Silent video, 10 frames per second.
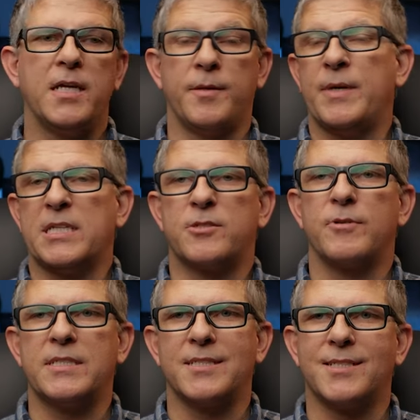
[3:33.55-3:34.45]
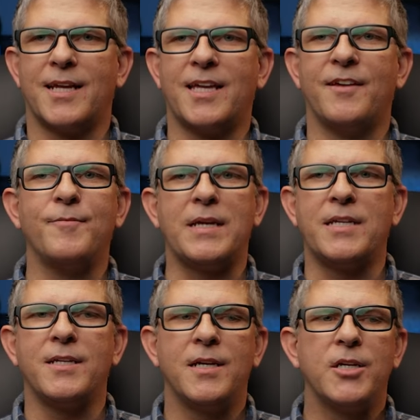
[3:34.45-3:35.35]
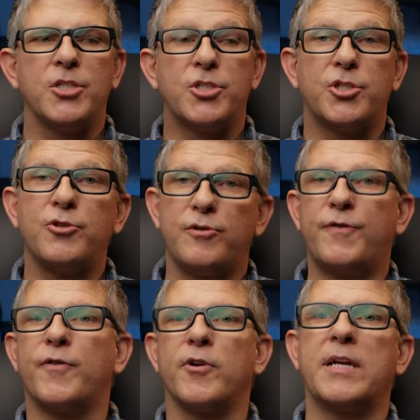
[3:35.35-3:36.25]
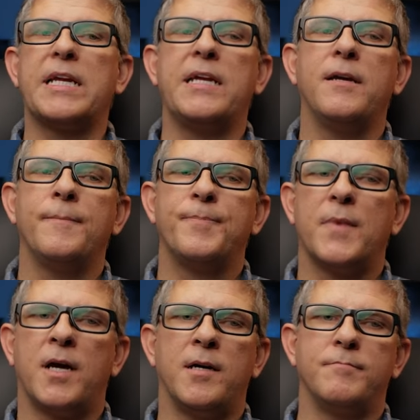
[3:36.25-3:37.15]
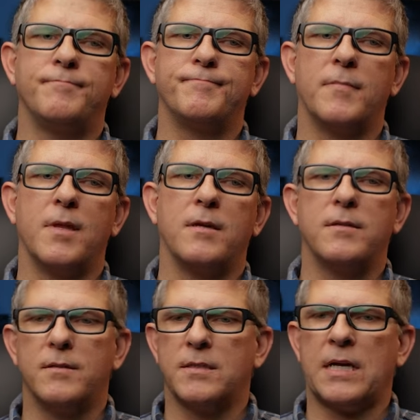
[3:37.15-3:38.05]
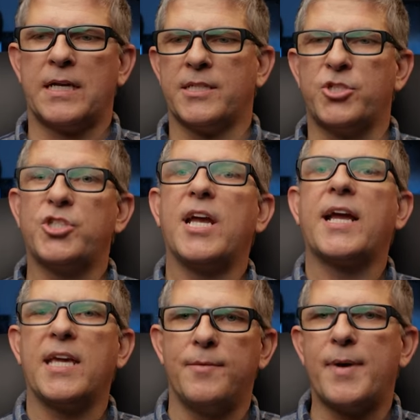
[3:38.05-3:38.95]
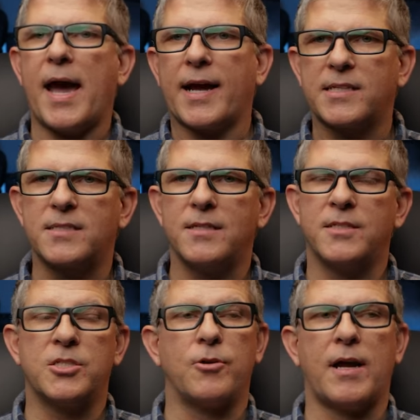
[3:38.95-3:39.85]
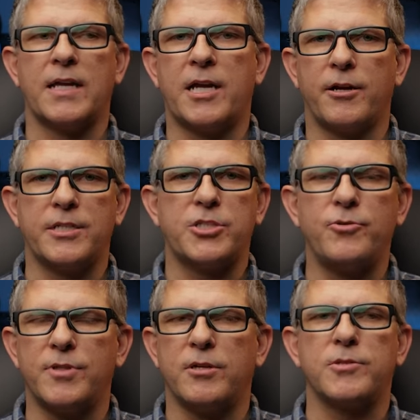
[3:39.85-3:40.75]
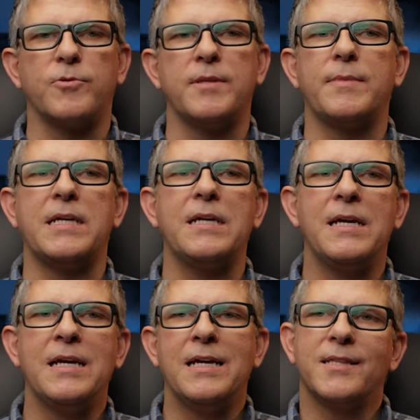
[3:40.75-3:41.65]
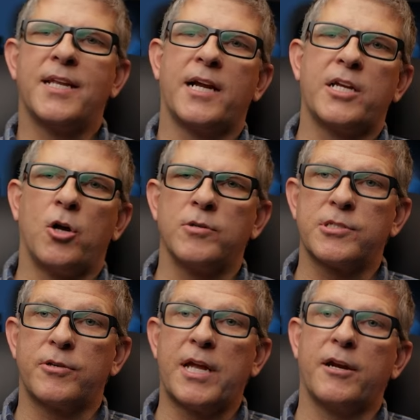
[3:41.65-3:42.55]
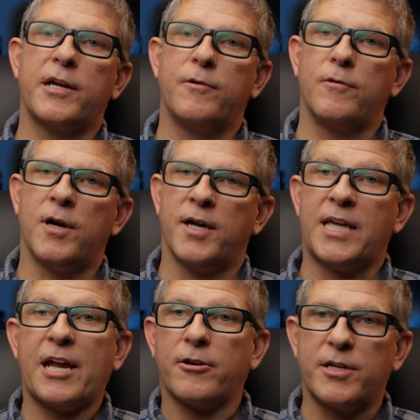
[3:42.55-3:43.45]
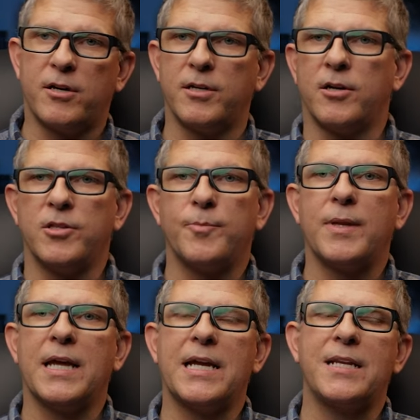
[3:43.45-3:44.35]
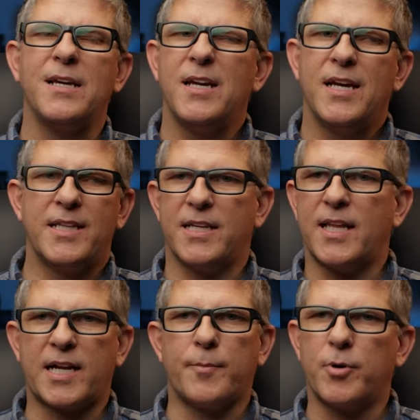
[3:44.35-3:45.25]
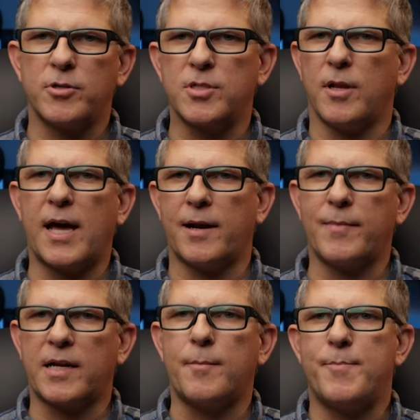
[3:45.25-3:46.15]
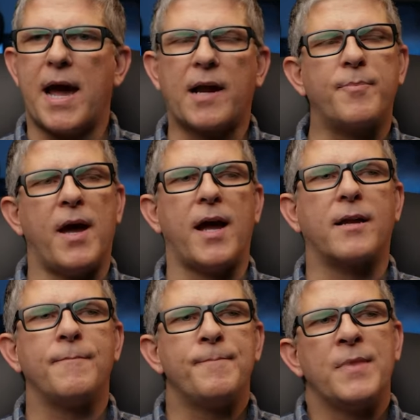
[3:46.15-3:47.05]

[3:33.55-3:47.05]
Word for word: And the biggest reason is they give me two free, um, I guess, check-in bags. And so I can carry two of those with me. Then I can also carry uh, carry on on the plane, and then like a personal item like a backpack.